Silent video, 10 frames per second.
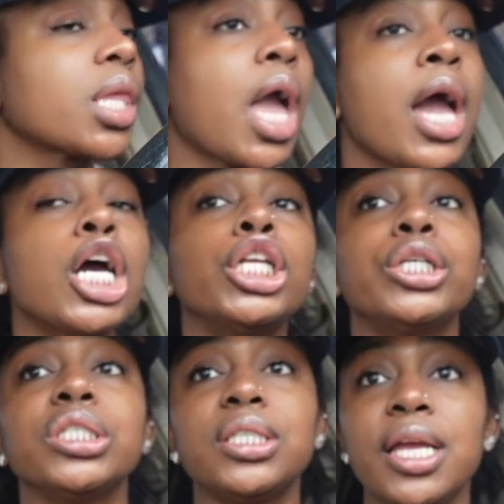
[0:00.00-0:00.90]
I
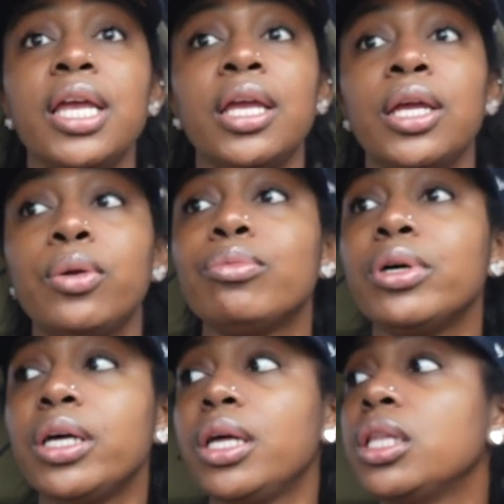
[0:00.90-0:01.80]
understand
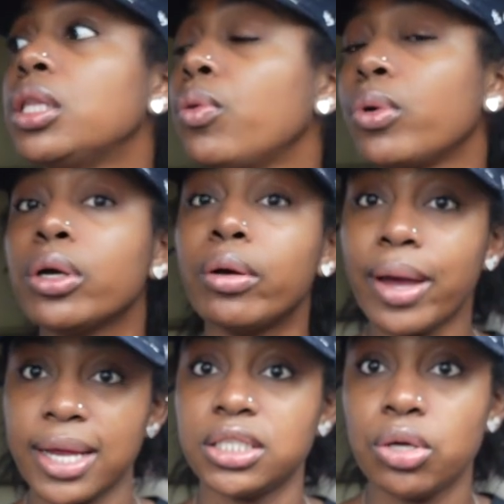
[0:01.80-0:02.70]
what the
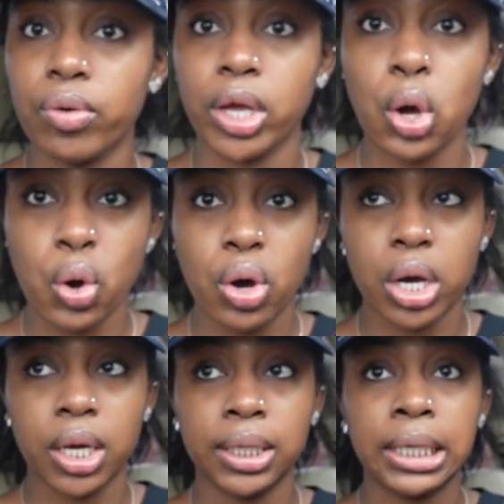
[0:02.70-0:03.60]
world has going
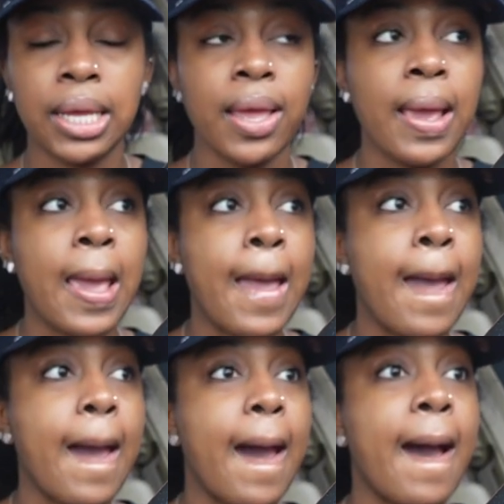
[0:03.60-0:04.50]
on.
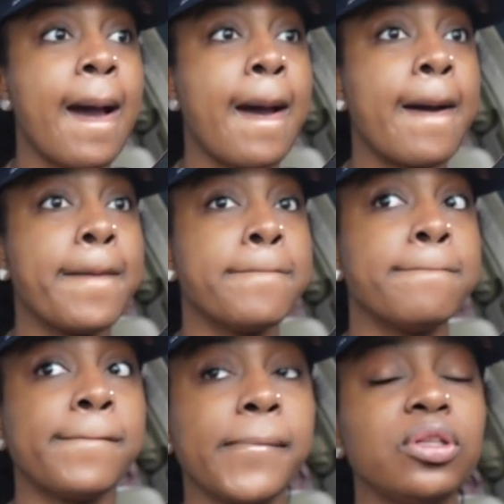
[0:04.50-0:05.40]

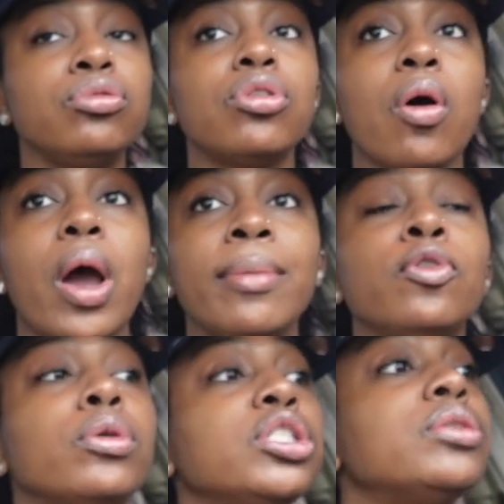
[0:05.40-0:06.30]
Um, you know,
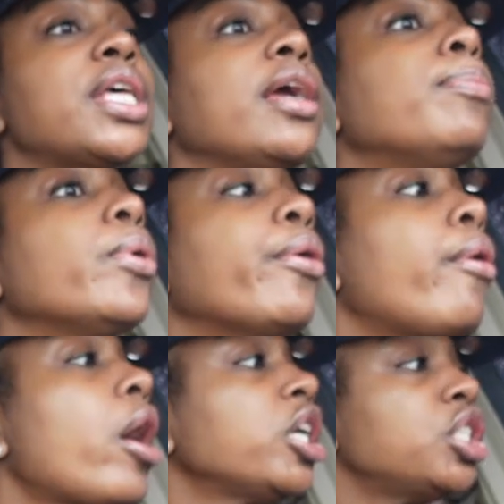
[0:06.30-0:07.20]
I'm going to take
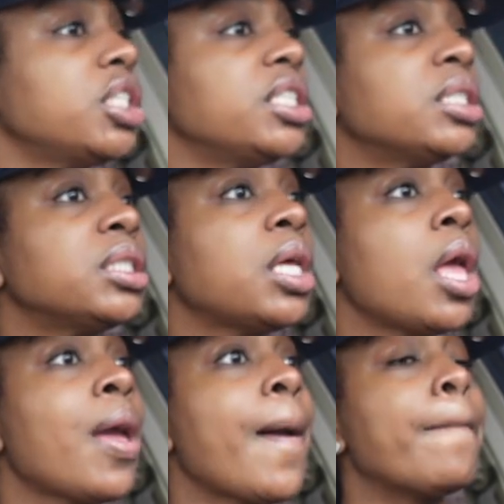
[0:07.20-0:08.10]
precautions,
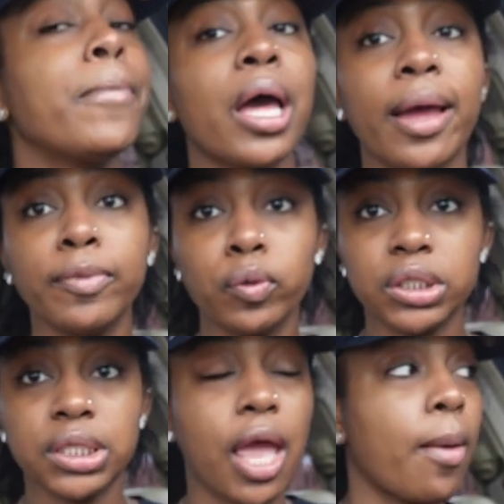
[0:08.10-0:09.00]
but I'm
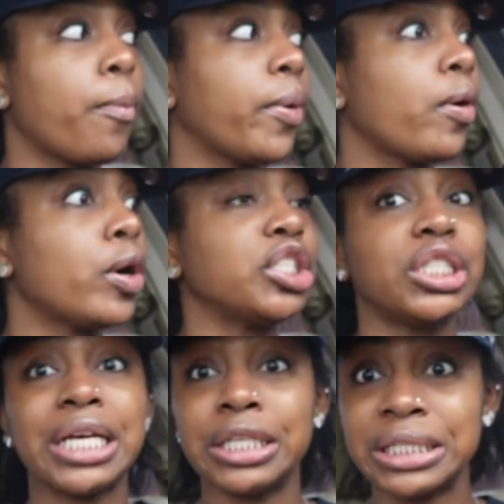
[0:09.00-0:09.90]
going to take
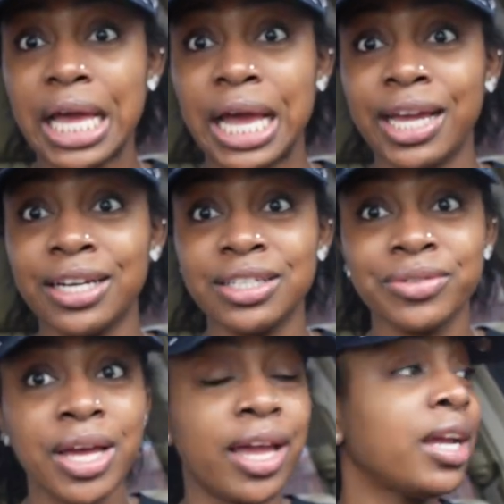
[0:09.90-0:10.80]
precautions outside.
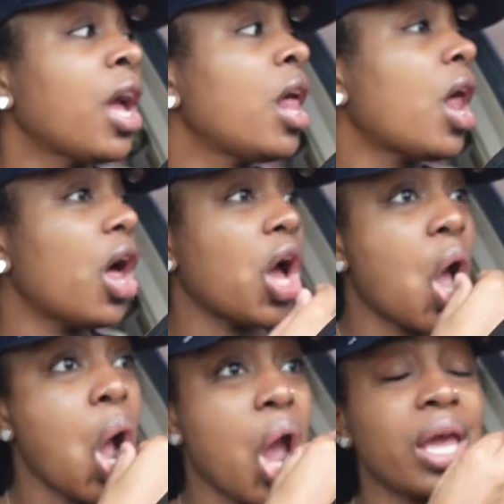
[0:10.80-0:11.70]
Okay.
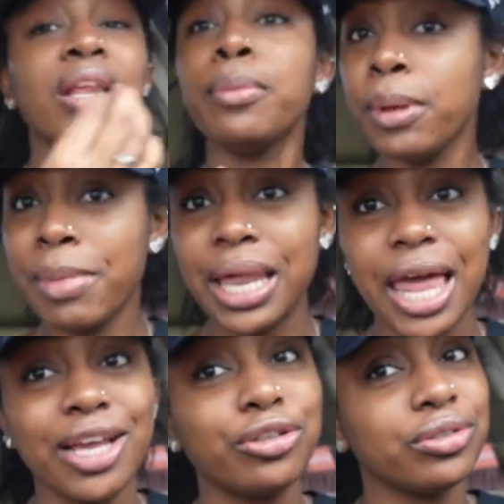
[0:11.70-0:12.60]
Uh, and it'll be
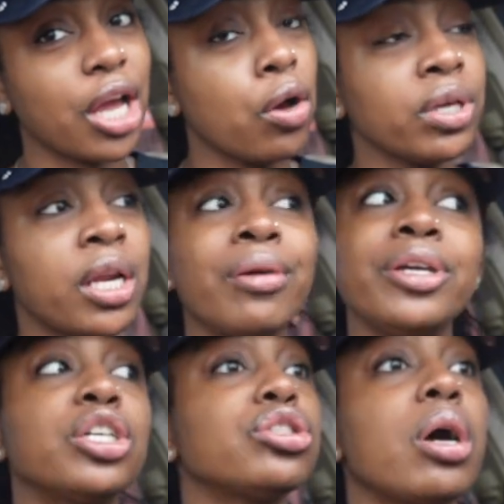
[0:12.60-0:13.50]
my life. Don't get
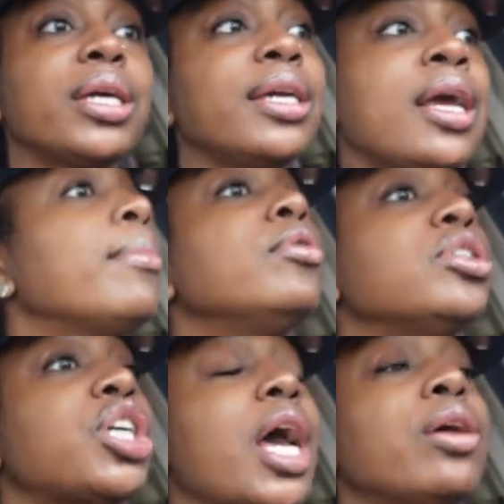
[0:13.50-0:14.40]
on here talking that
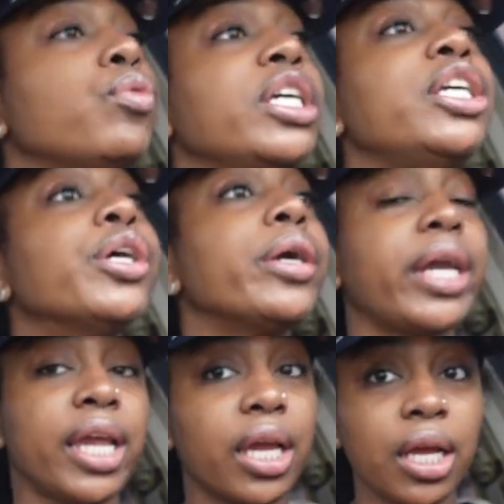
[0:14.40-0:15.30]
bullshit. I don't want to hear it.